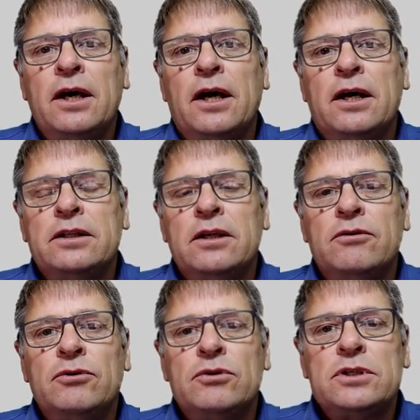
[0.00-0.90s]
And
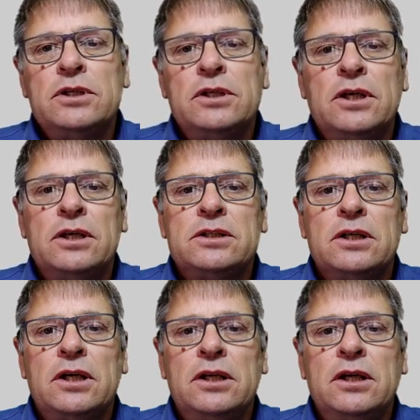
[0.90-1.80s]
if you see there's
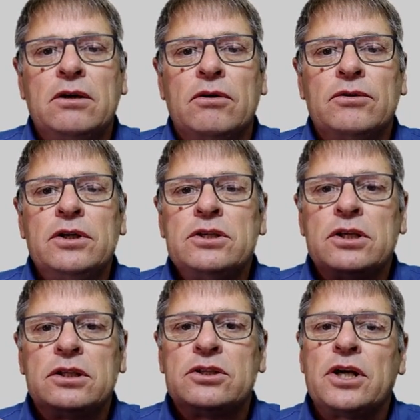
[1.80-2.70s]
any
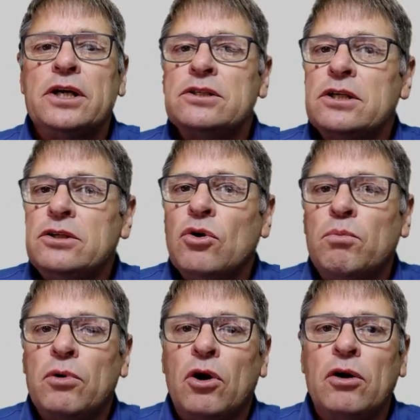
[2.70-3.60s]
condition change in your
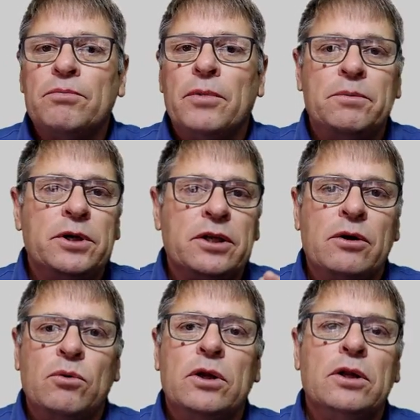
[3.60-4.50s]
plant, maybe they
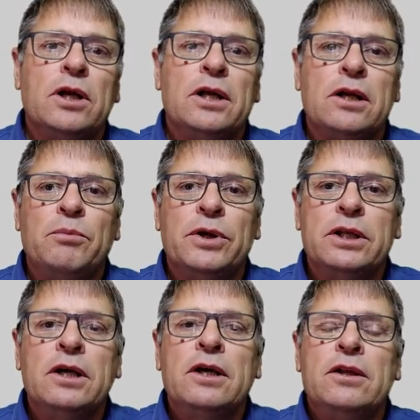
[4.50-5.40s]
will a little
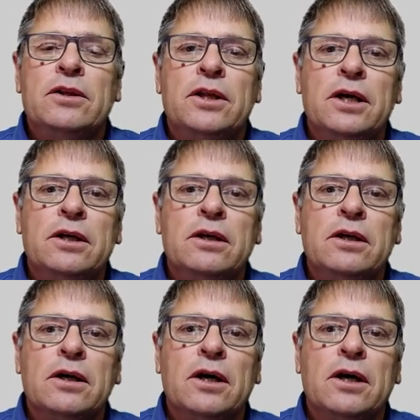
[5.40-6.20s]
bit, then